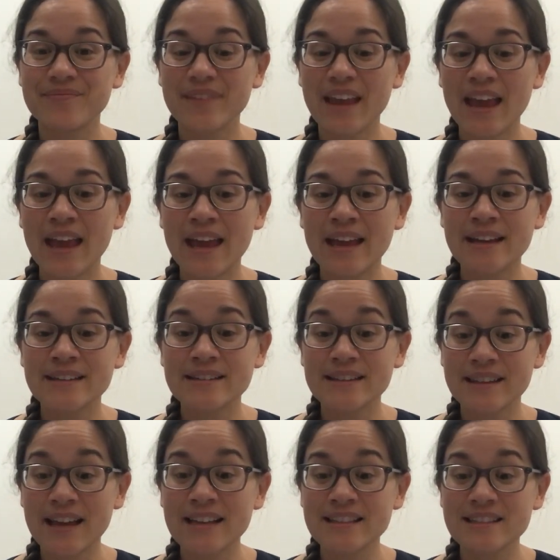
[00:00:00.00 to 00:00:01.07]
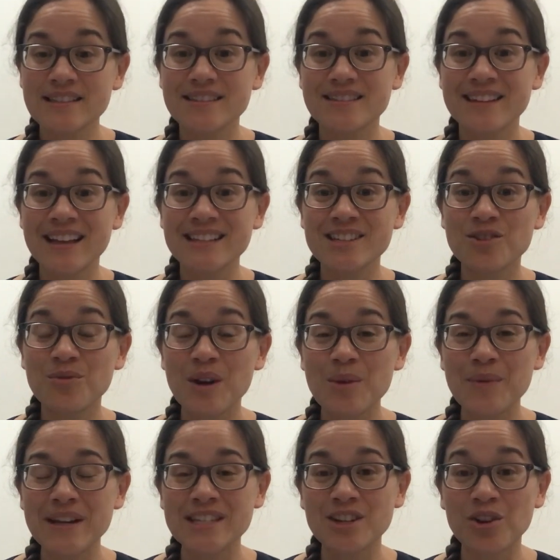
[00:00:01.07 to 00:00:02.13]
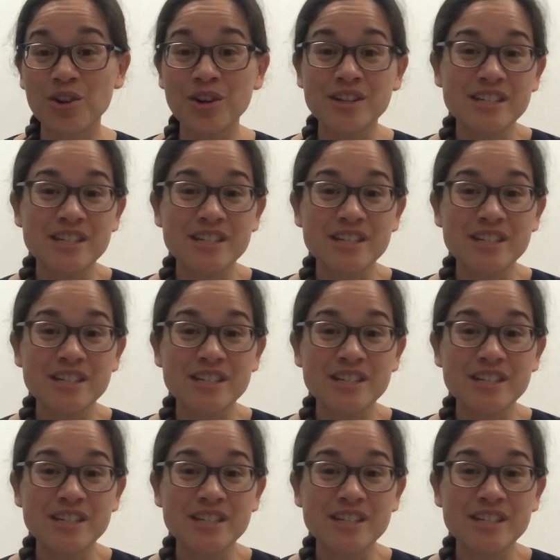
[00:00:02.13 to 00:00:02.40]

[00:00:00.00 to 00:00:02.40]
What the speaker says: And that's a great way to learn,